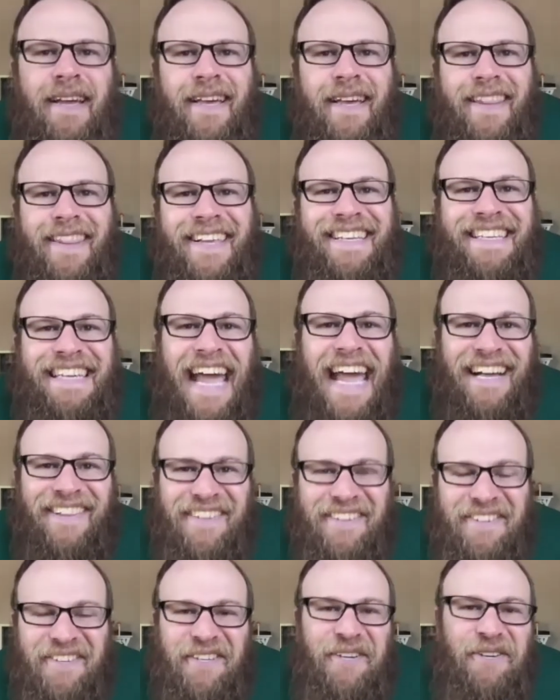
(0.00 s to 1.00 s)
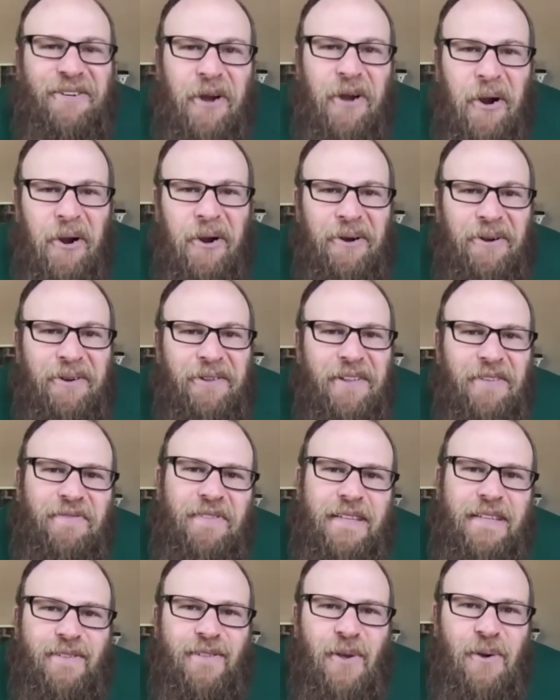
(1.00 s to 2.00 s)
the talented Carl Clifton
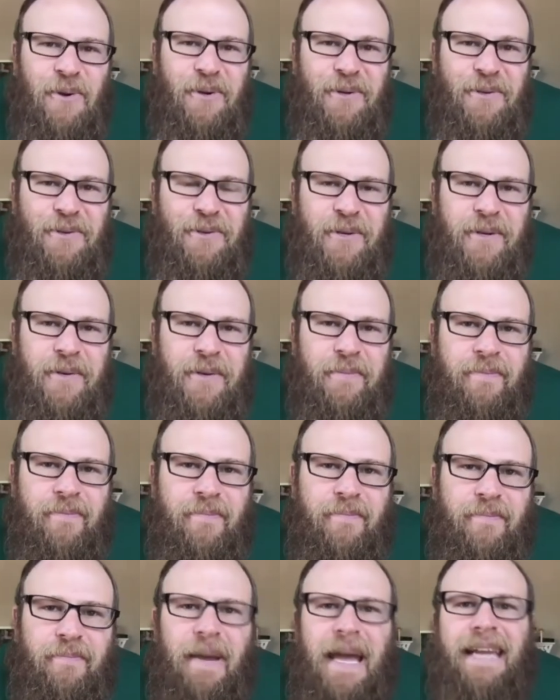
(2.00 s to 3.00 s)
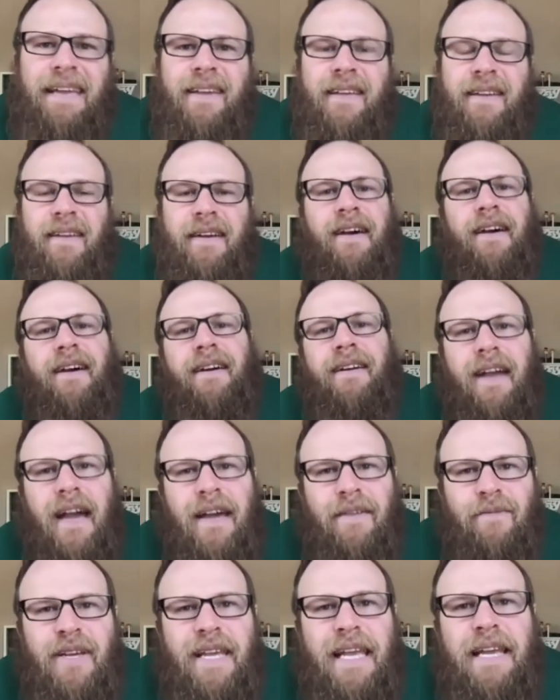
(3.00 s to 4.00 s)
Soderstrom back at
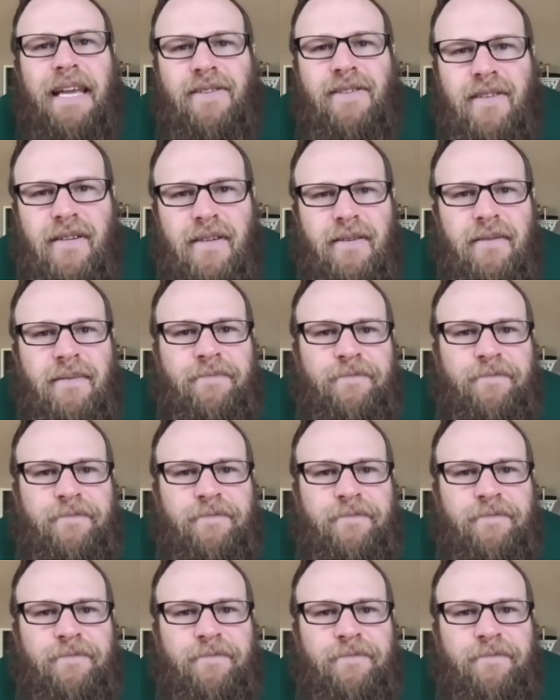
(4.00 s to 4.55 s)
Convocation